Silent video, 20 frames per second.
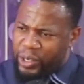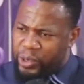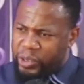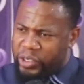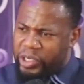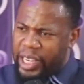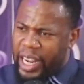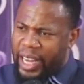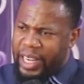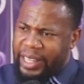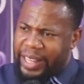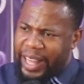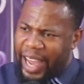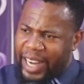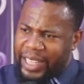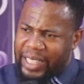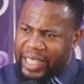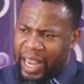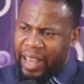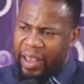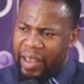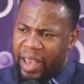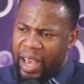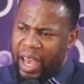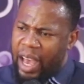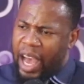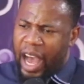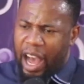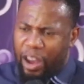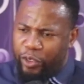to tell that,
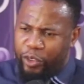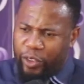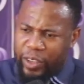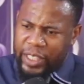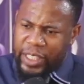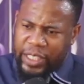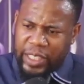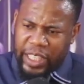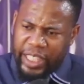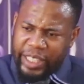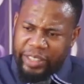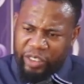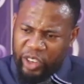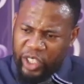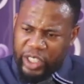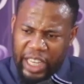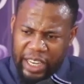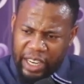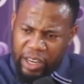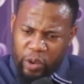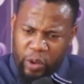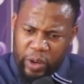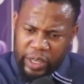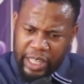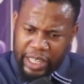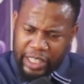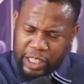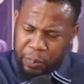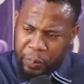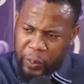having it written in the
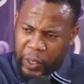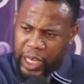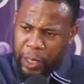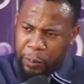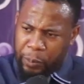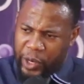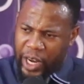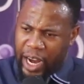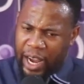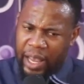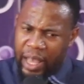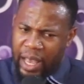scripture,